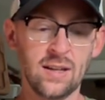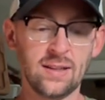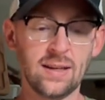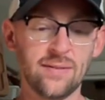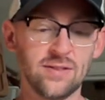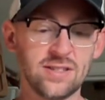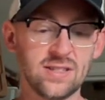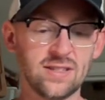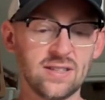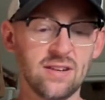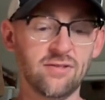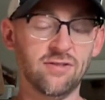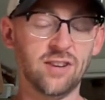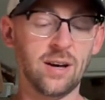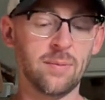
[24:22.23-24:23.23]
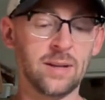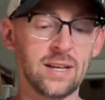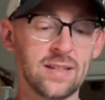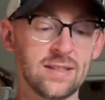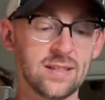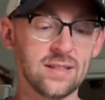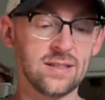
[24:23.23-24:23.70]
The emphasis on family
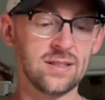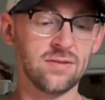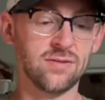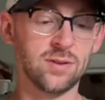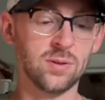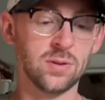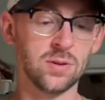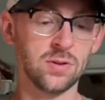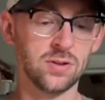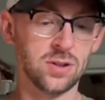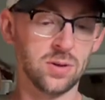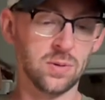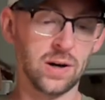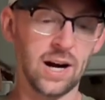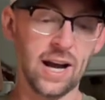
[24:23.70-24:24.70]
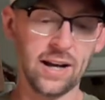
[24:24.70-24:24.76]
extends to food culture,